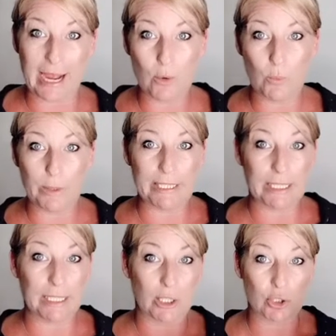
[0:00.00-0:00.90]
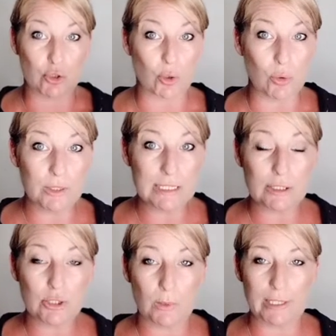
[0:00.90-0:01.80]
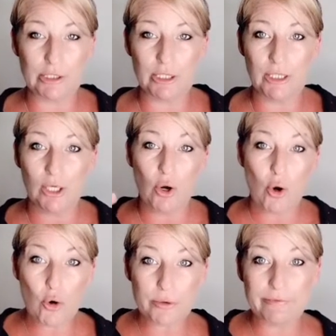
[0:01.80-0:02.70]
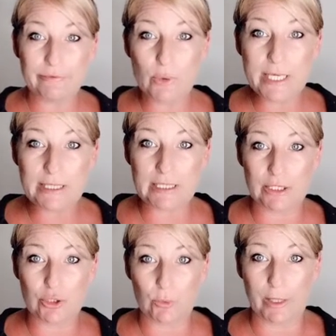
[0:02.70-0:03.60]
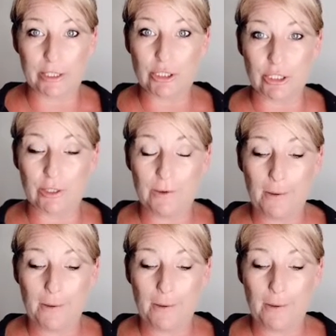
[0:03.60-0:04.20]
we can control the situation or avoid the situation